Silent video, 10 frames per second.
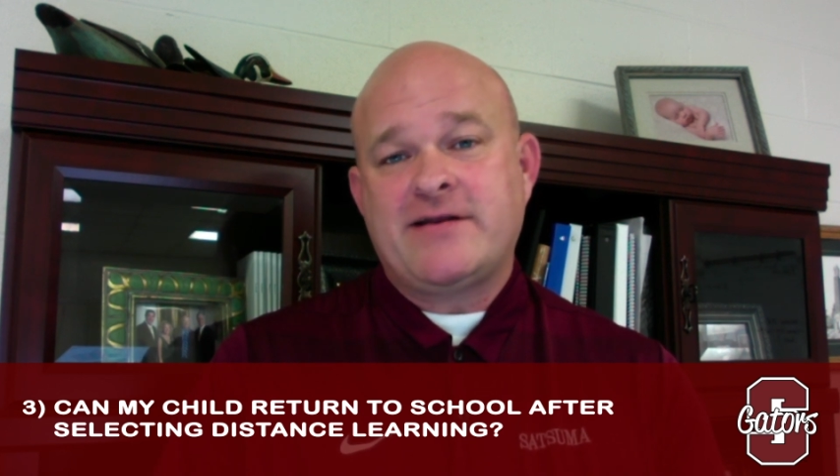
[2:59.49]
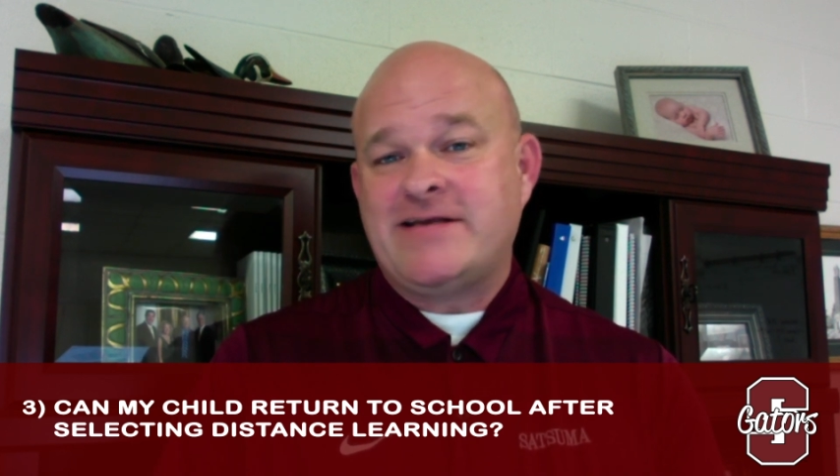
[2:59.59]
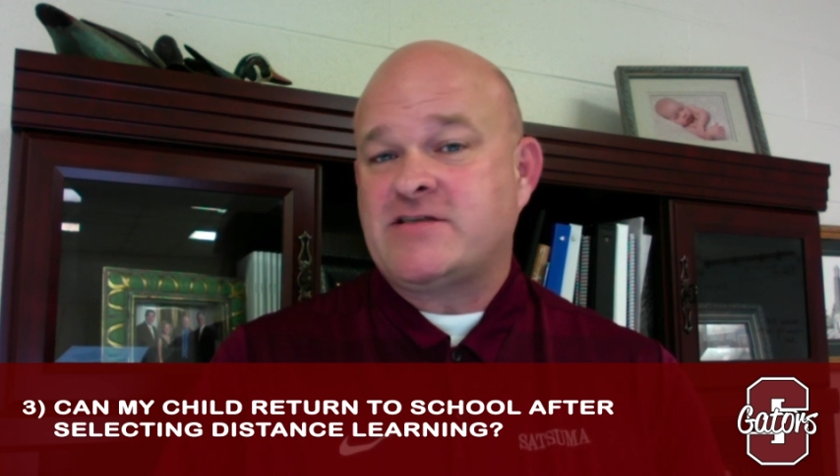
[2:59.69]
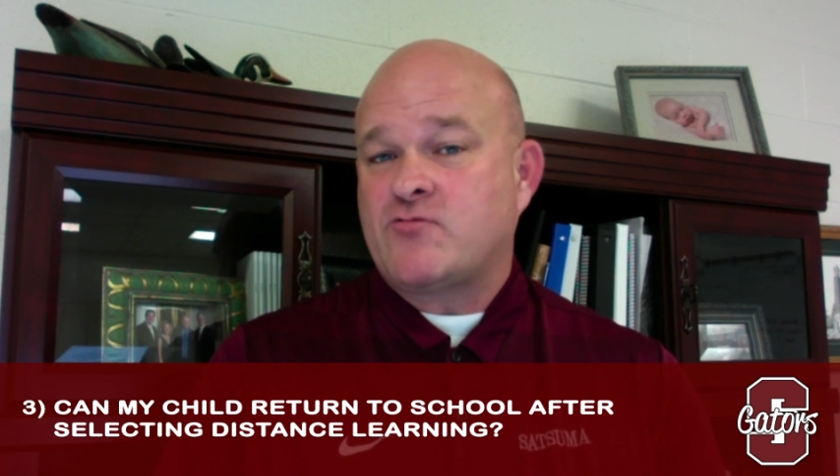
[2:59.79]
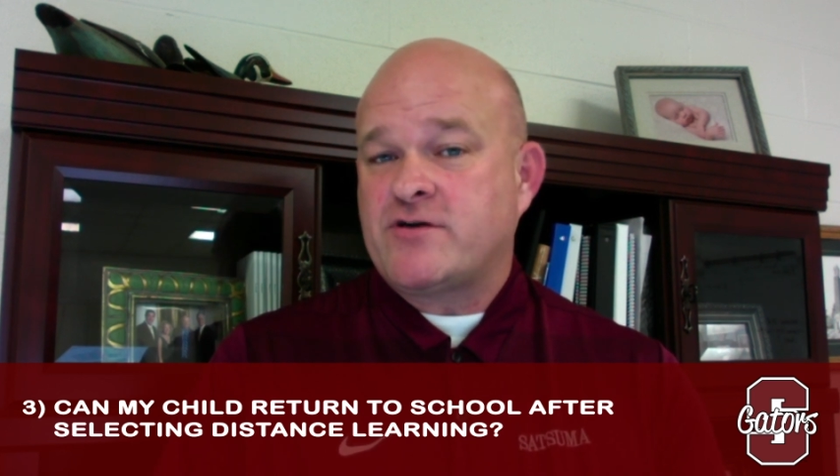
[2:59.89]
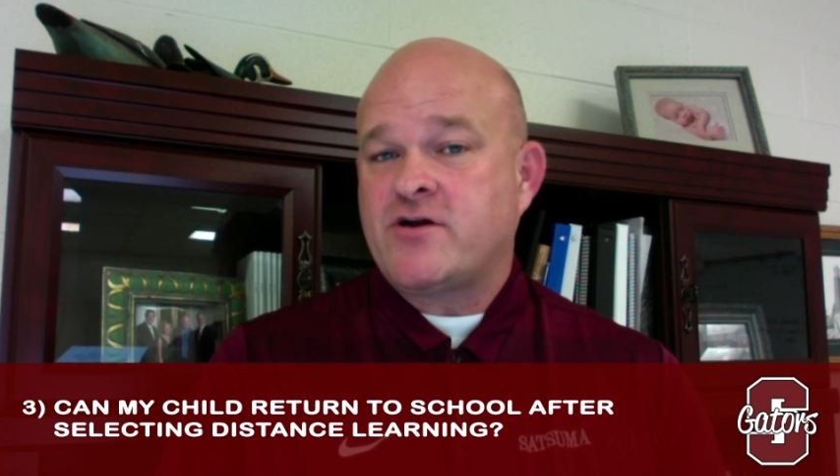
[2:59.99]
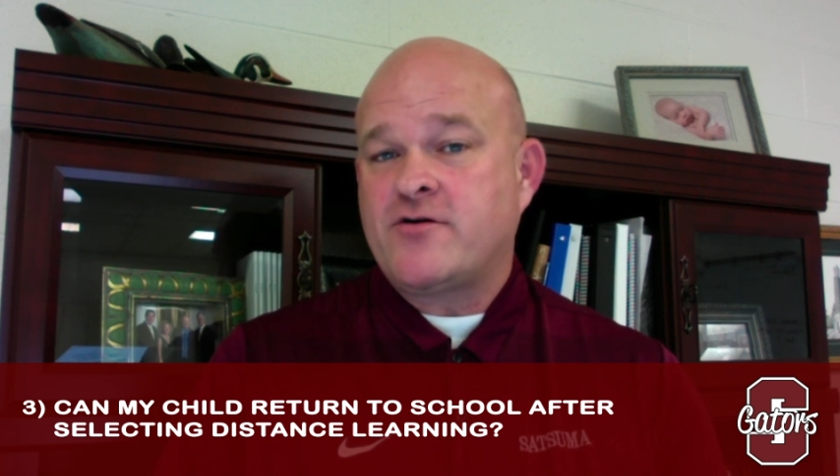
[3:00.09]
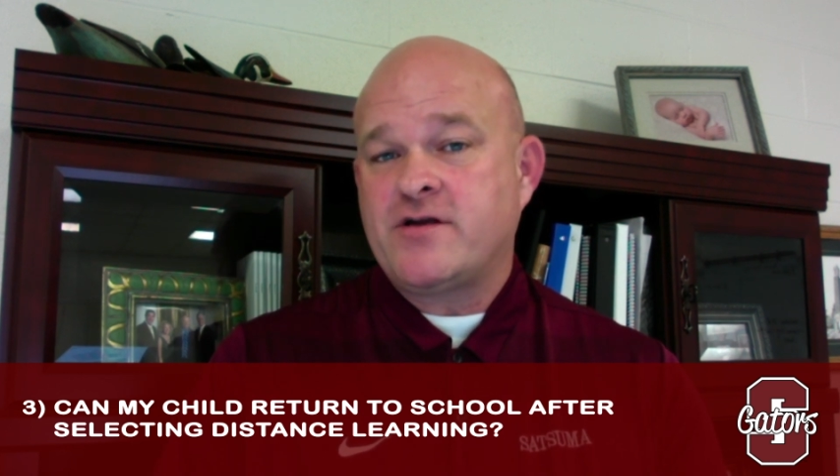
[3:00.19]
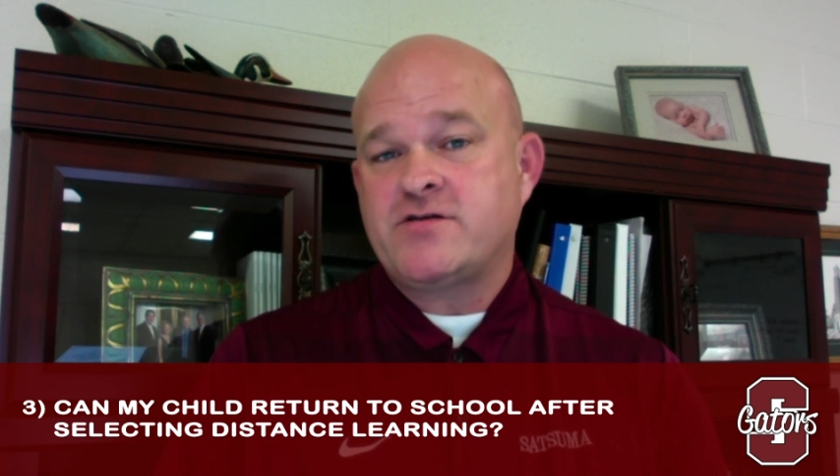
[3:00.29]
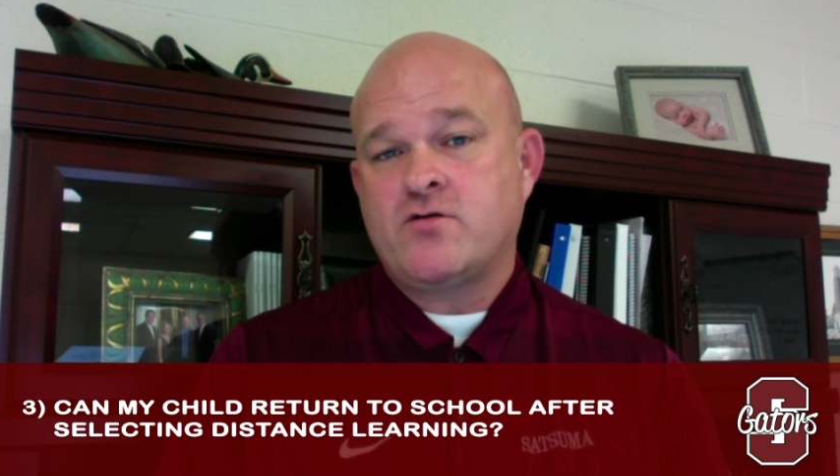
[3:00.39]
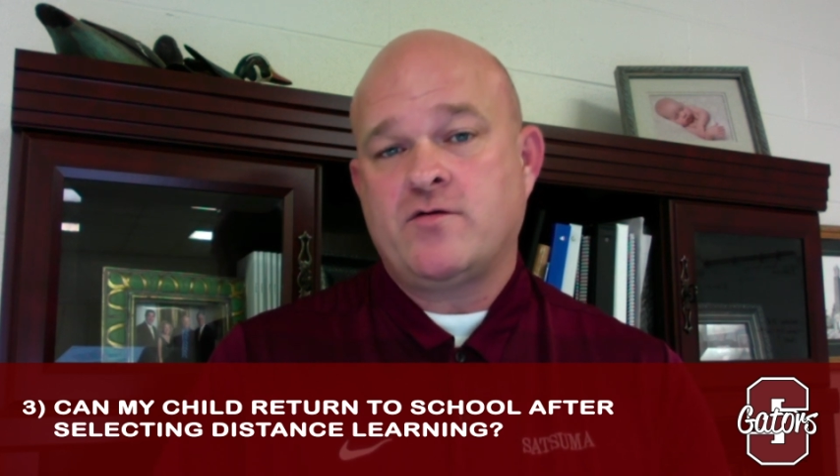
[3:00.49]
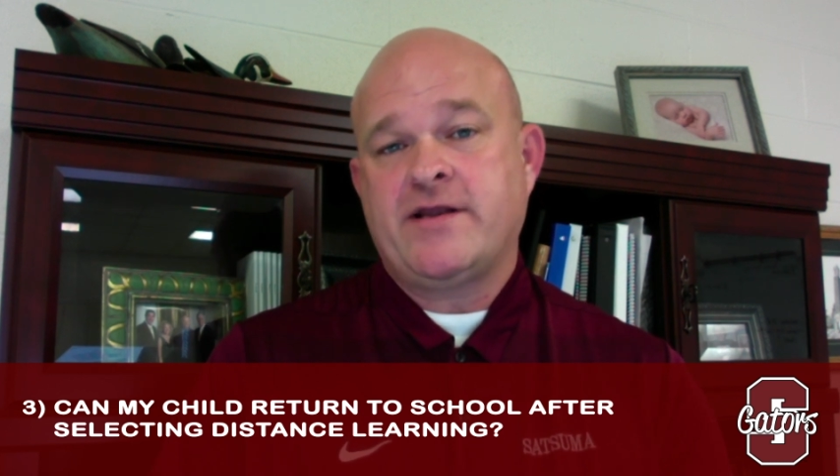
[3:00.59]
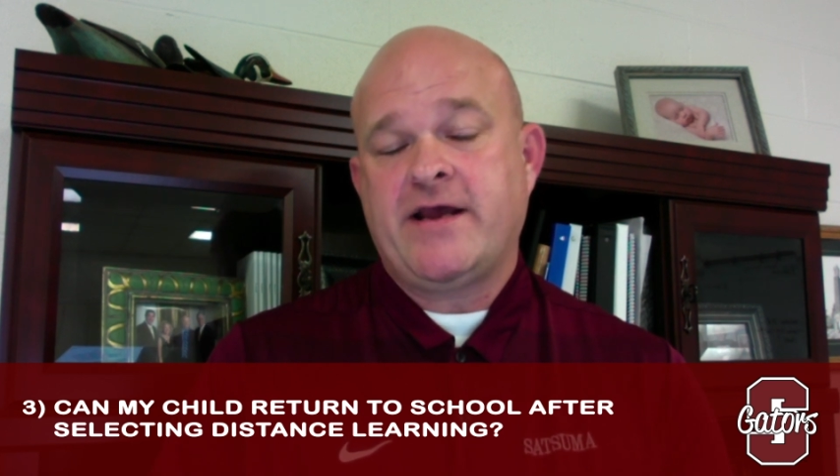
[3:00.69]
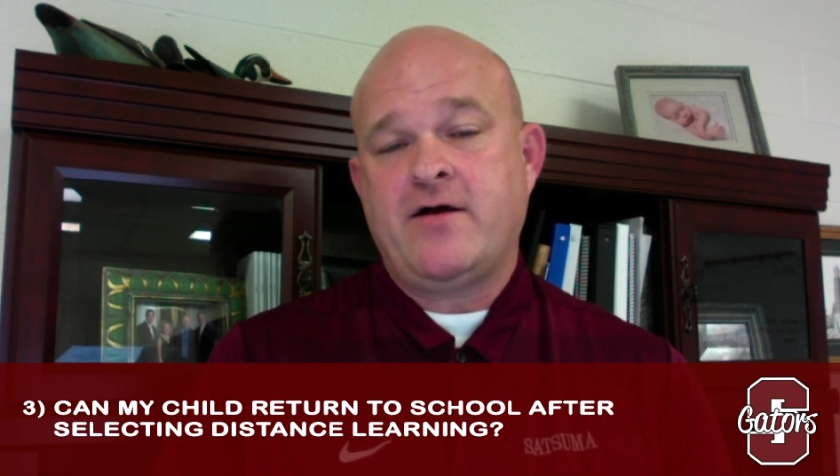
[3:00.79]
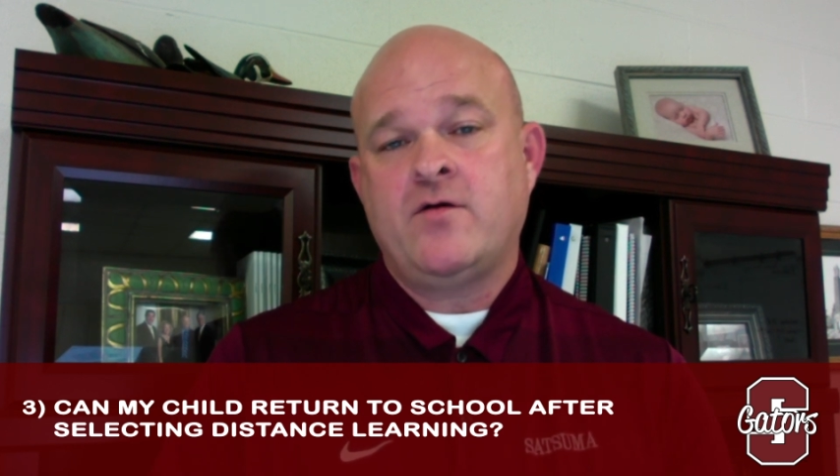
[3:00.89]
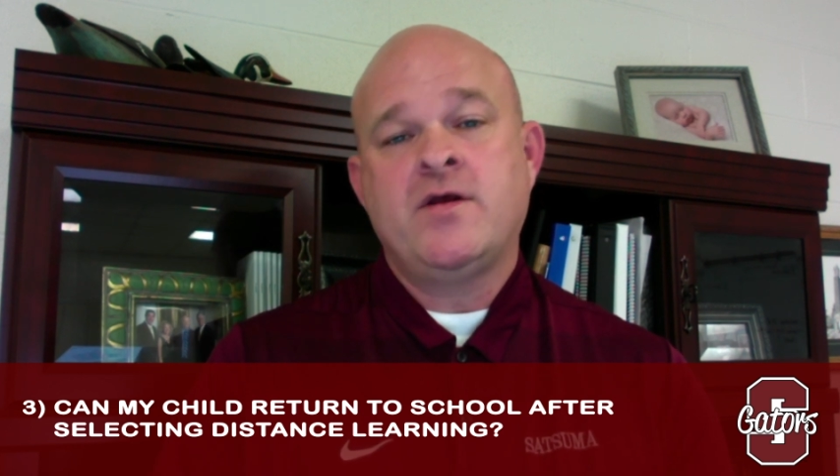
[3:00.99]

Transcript: needs to return to school now,